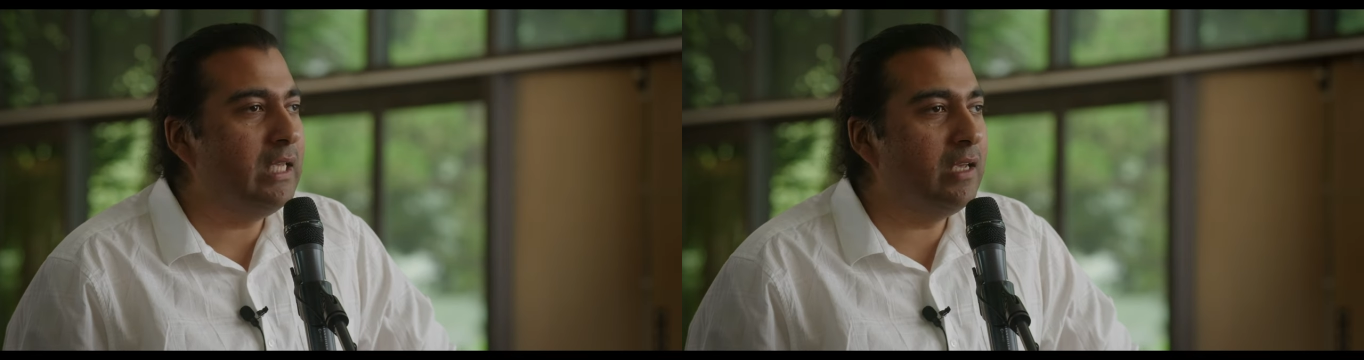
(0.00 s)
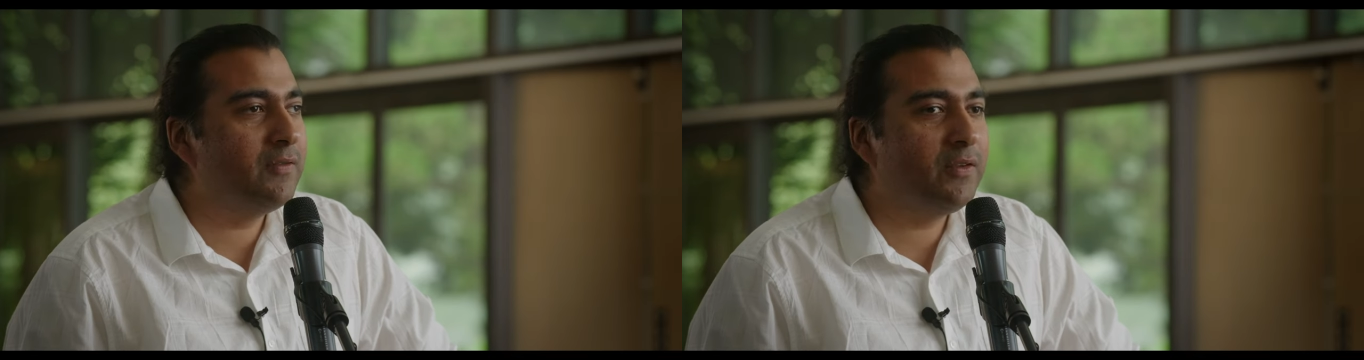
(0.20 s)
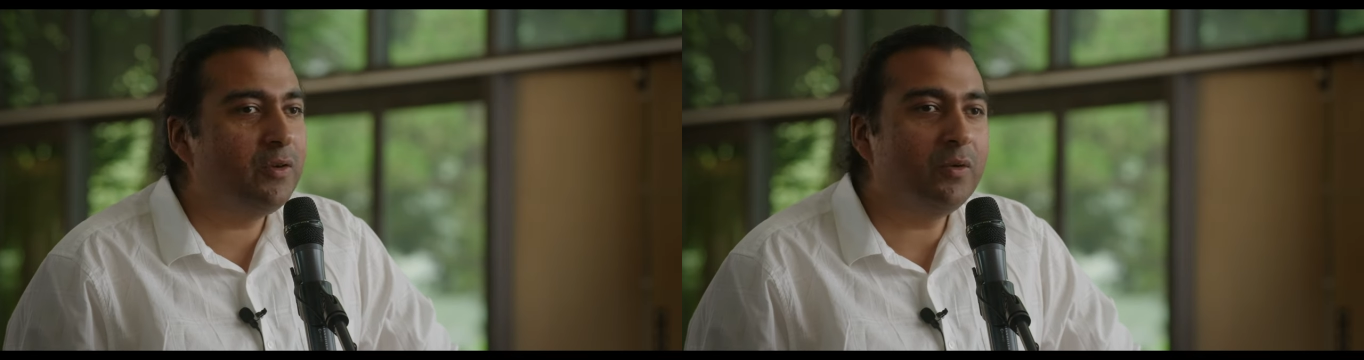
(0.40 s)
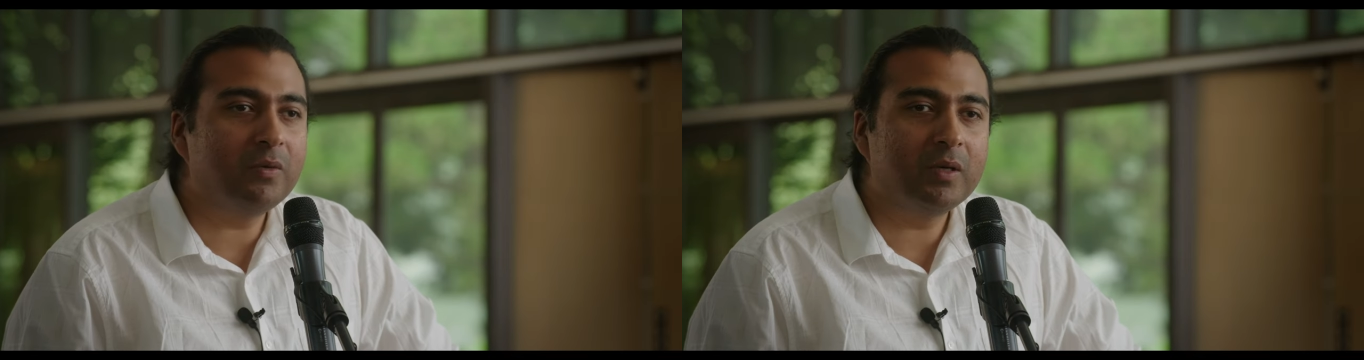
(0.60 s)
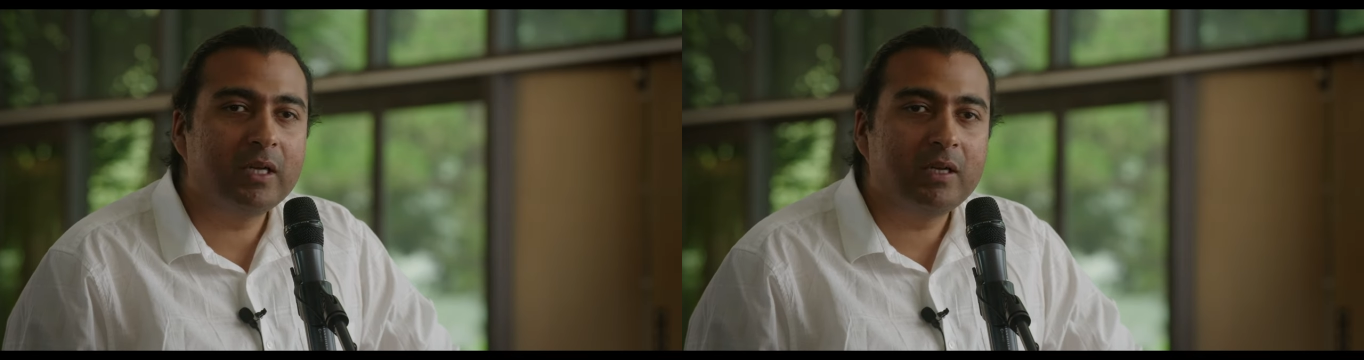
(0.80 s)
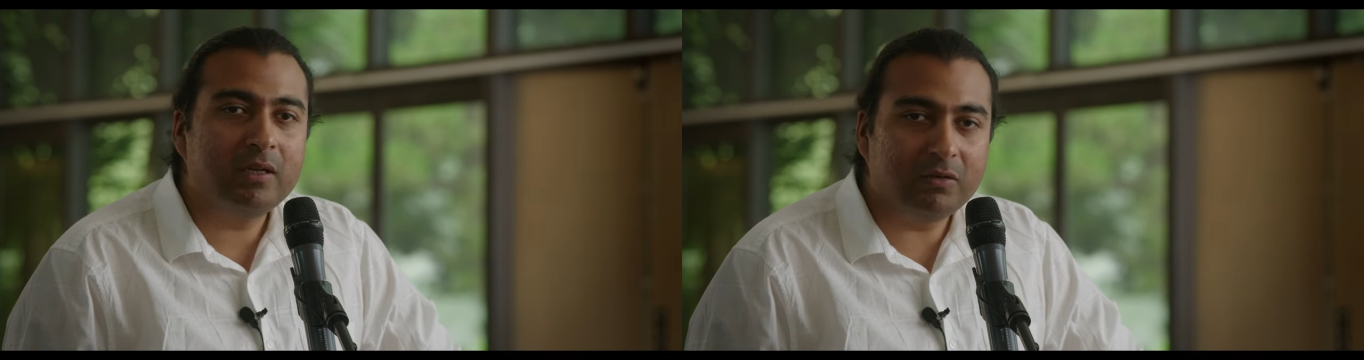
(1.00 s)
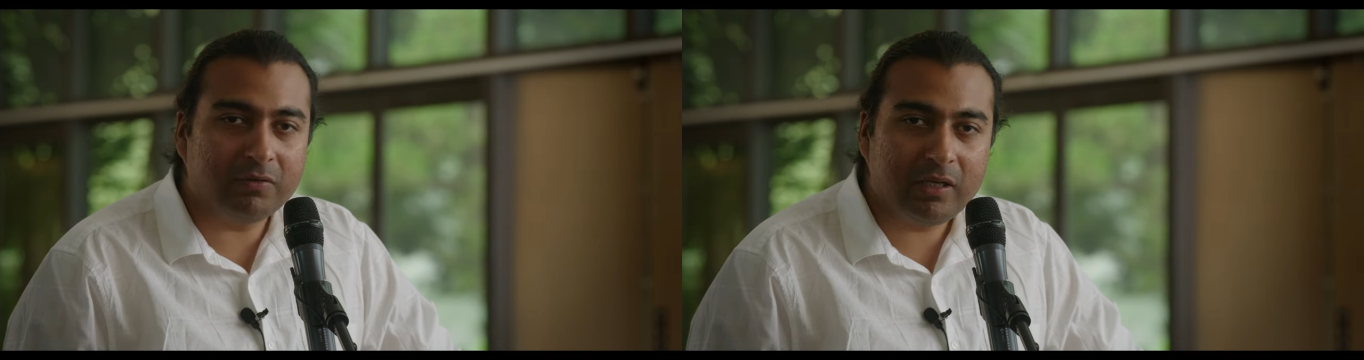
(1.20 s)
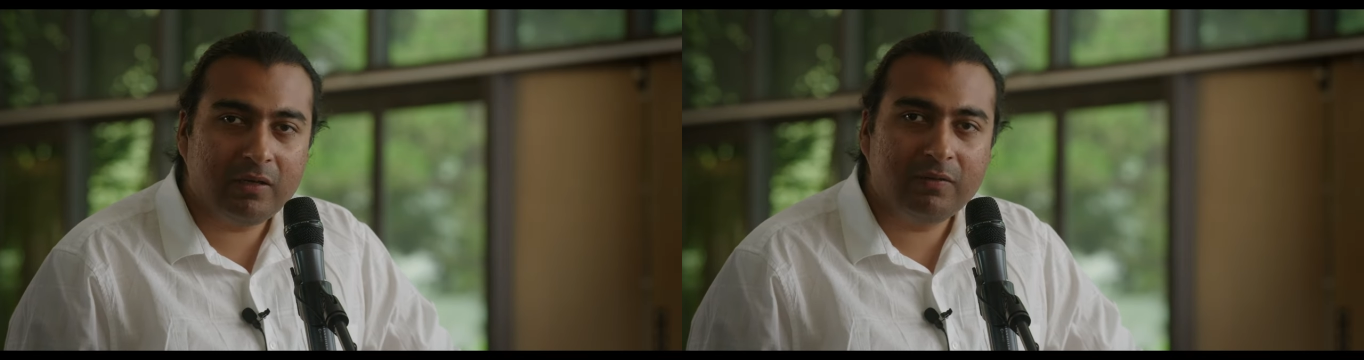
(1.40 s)
if you
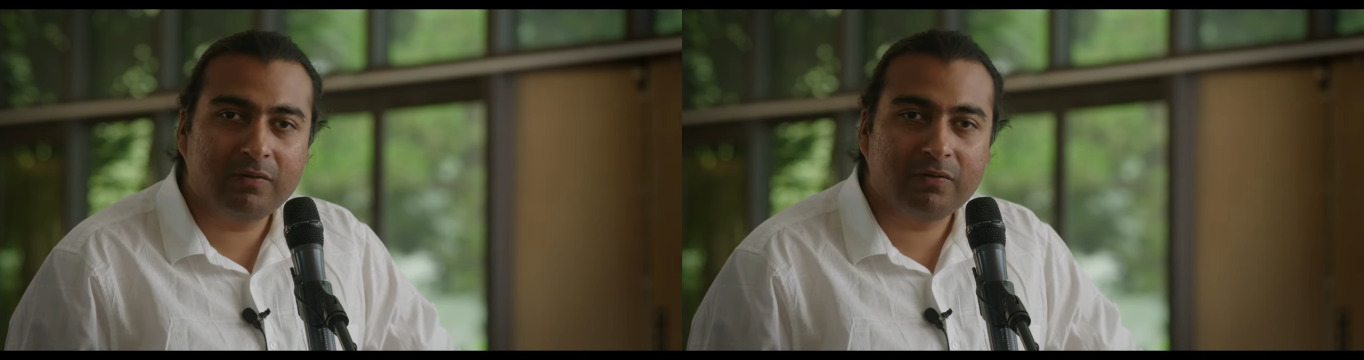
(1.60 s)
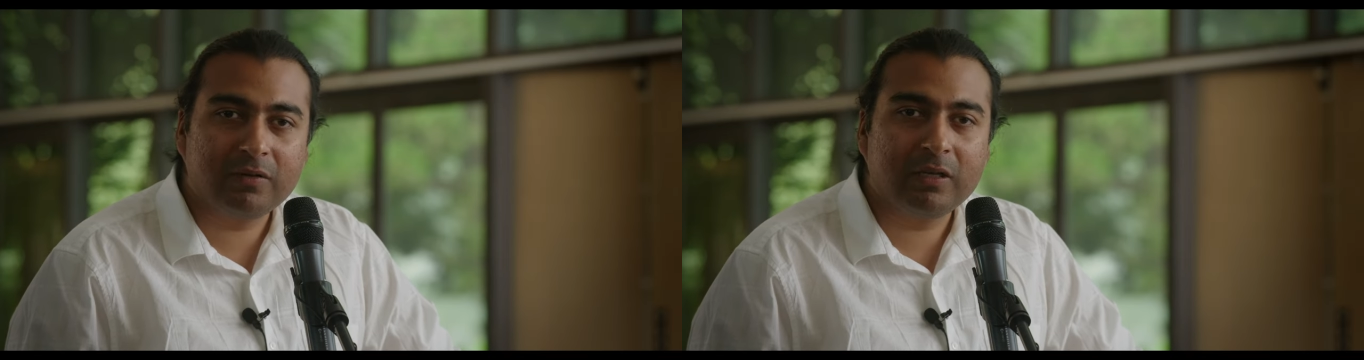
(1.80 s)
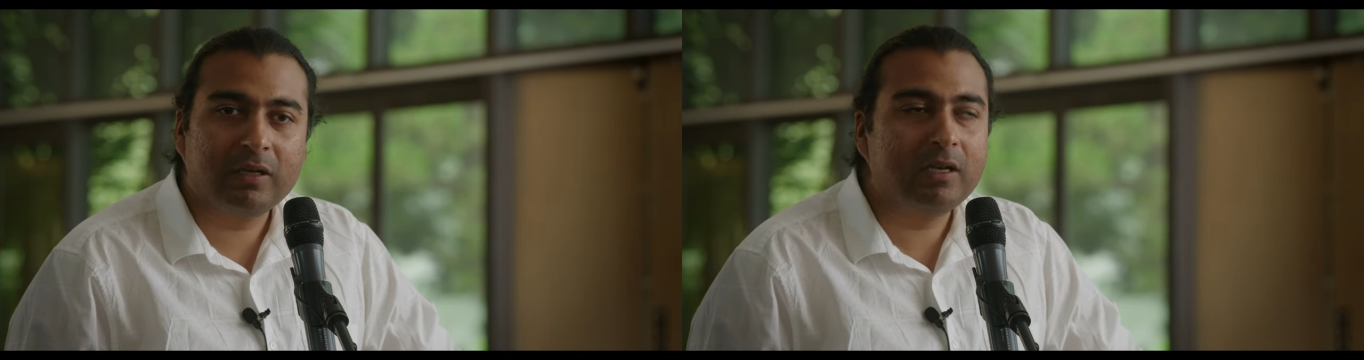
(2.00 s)
grieve,